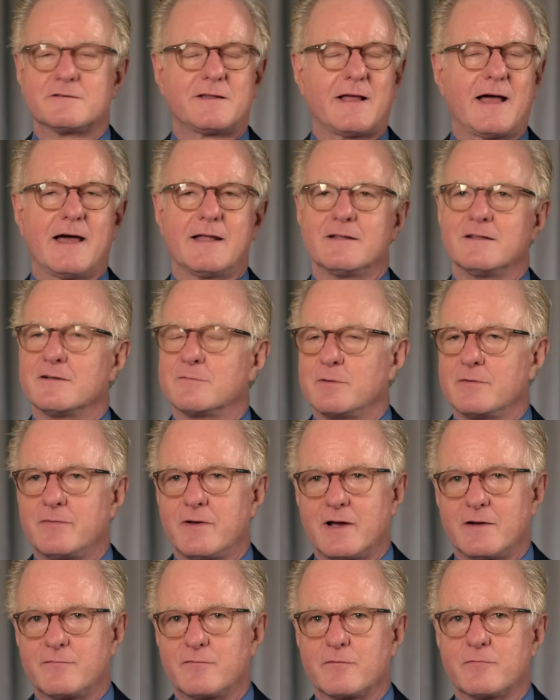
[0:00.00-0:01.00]
statins we've
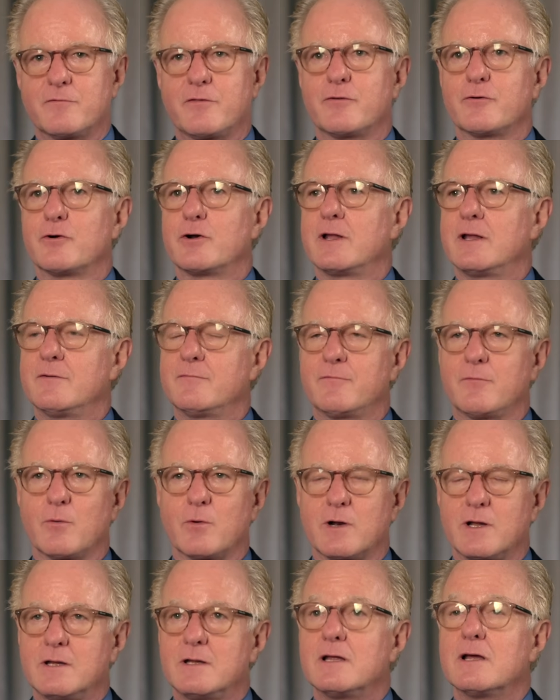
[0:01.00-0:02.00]
had for 30,
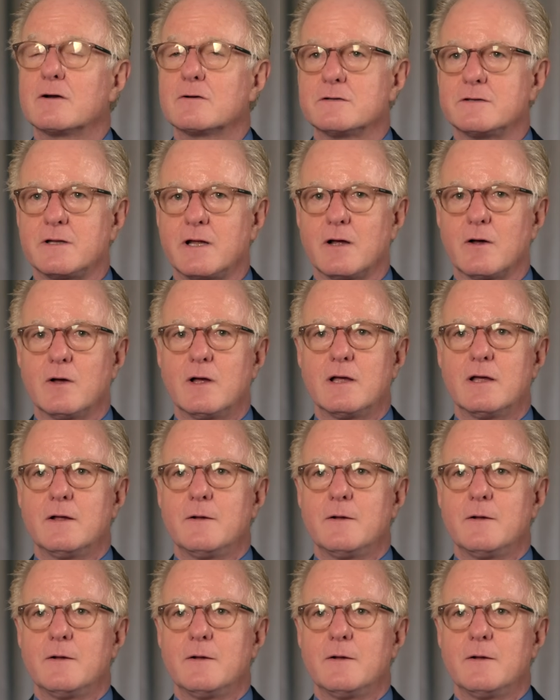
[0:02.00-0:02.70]
40 years now,